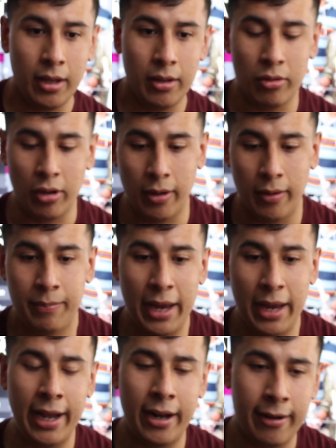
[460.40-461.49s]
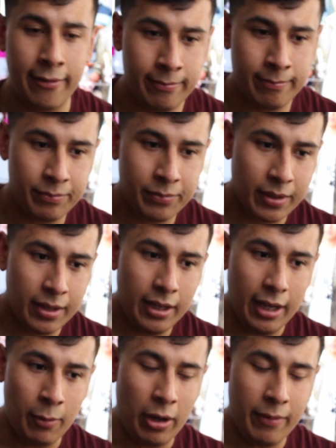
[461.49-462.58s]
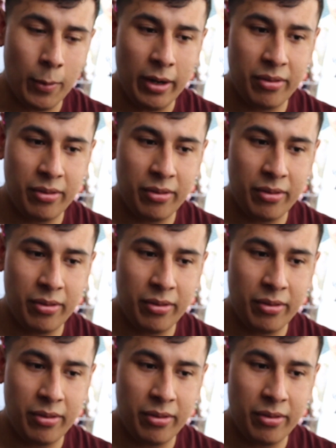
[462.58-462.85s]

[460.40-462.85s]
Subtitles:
So they head off while everyone